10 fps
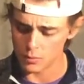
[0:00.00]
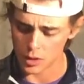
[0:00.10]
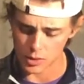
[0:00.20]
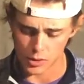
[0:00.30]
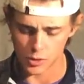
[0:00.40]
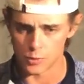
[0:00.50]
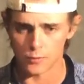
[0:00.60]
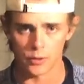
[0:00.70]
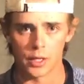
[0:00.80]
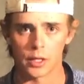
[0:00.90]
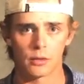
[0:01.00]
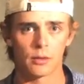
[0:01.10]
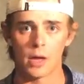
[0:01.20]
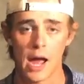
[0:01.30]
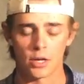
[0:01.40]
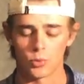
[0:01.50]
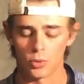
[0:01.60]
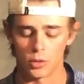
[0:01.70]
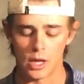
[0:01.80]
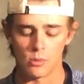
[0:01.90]
I just use for like
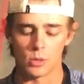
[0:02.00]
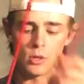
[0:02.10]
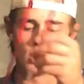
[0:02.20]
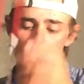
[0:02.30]
actual alignment.